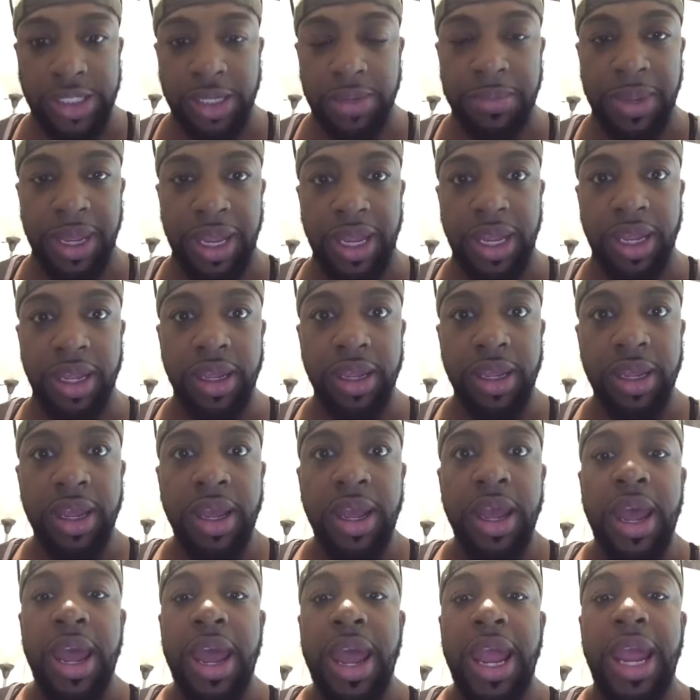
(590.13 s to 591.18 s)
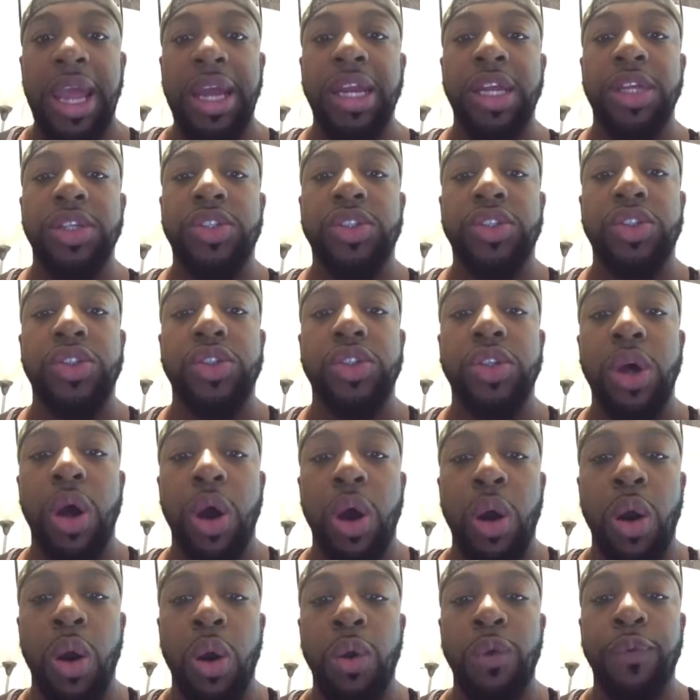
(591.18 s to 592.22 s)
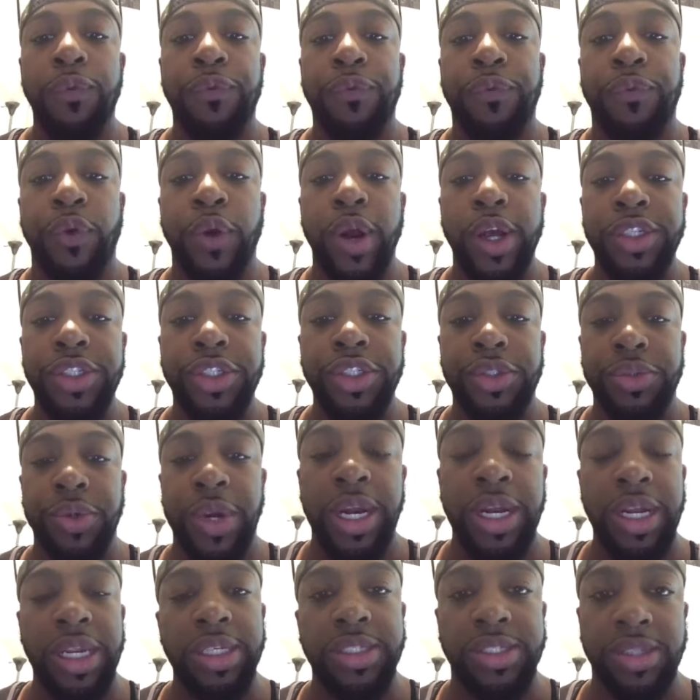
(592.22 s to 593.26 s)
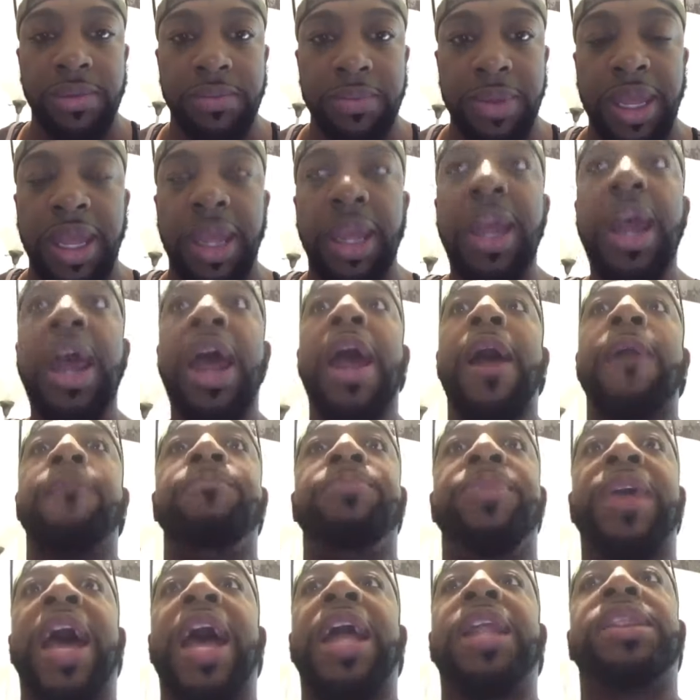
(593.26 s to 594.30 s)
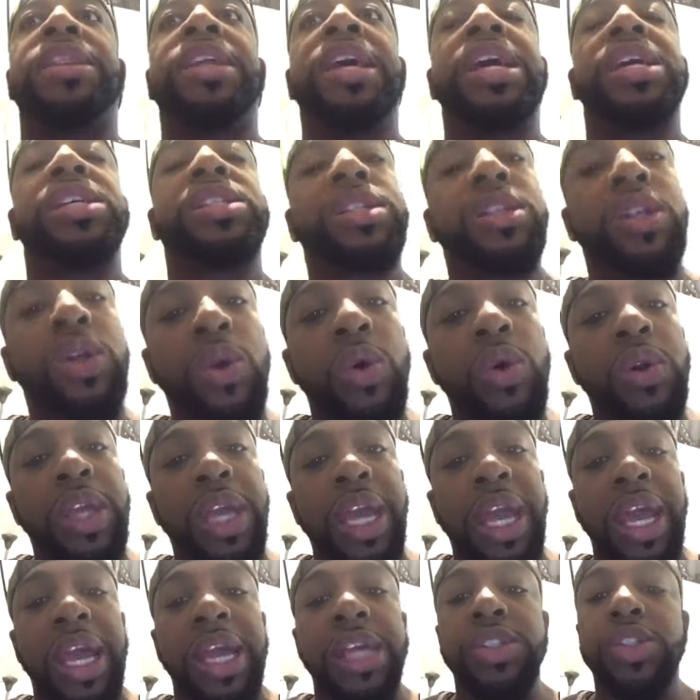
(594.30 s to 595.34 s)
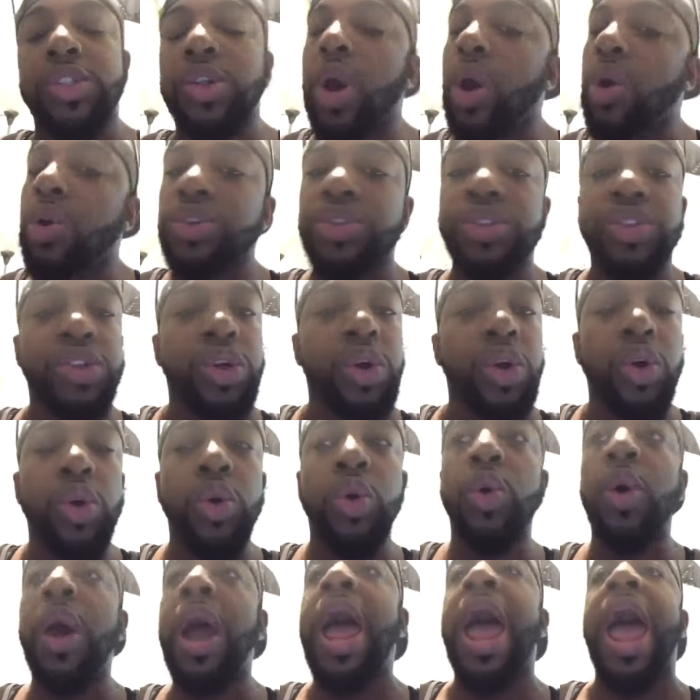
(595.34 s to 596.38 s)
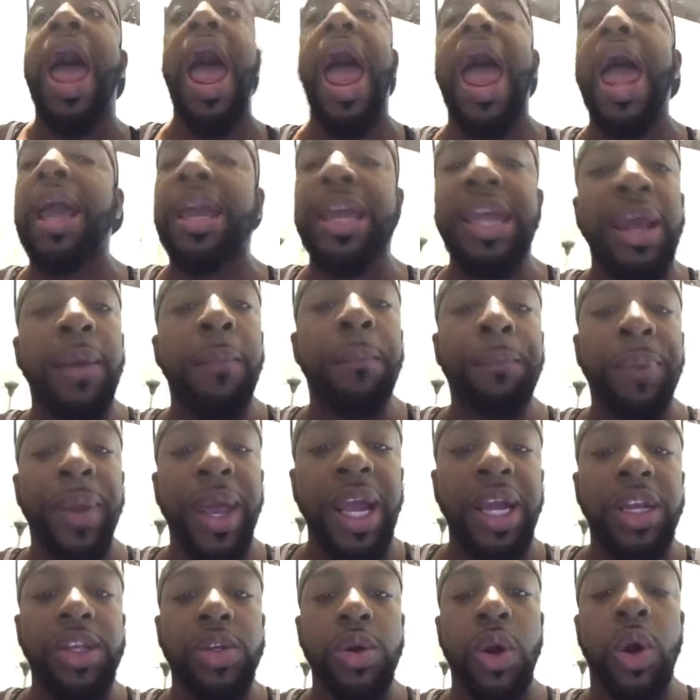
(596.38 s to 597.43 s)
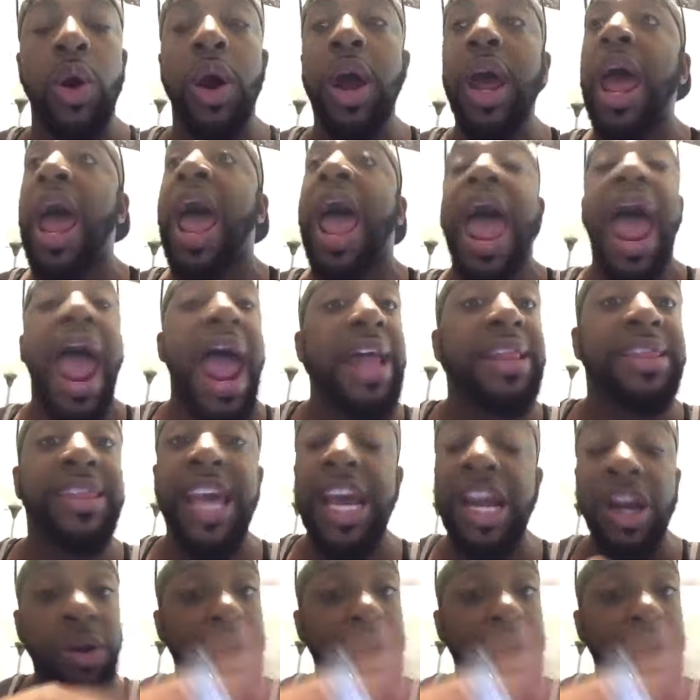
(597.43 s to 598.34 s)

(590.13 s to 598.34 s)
me it is so frustrating to me that these little kids go to school and get picked on and they don't